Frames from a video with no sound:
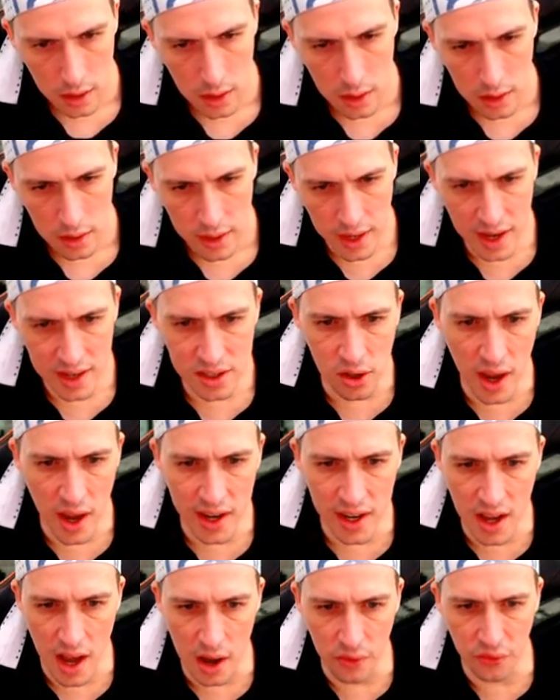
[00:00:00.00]
Yeah, it's
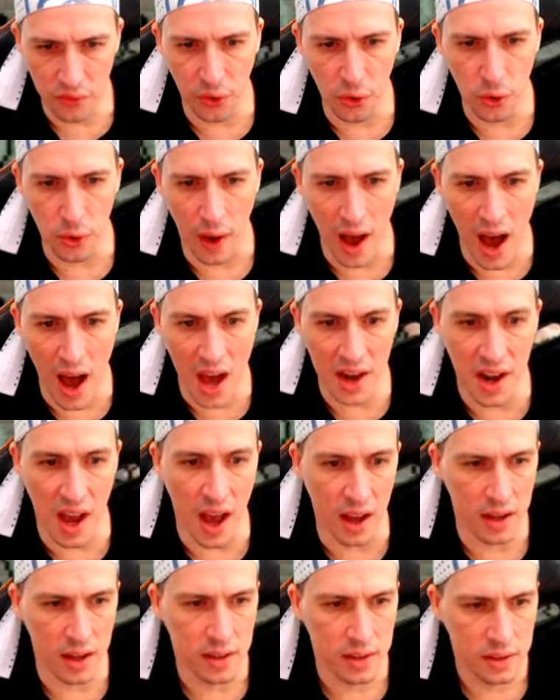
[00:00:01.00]
like Kung Fu,
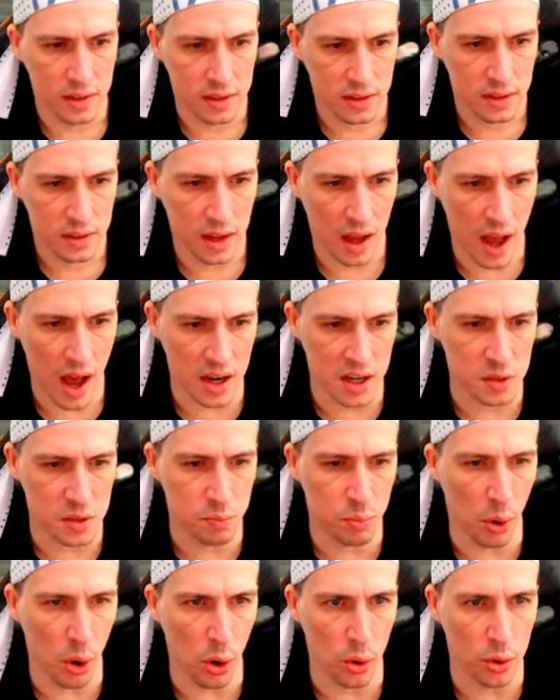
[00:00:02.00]
harder, hard as
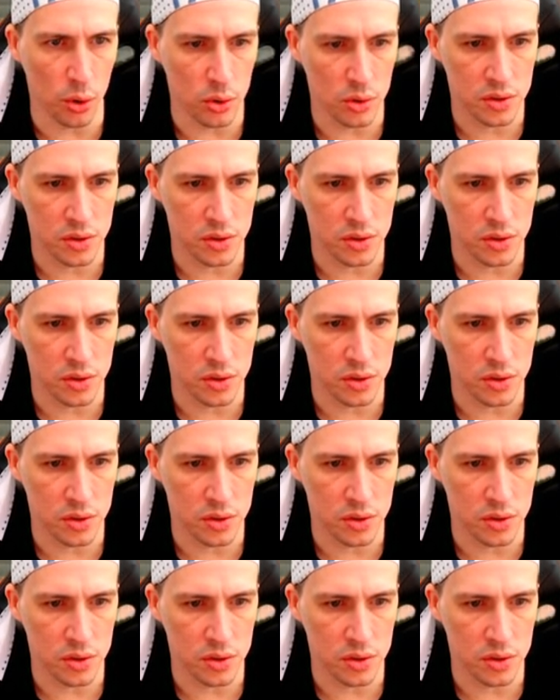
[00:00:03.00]
balls.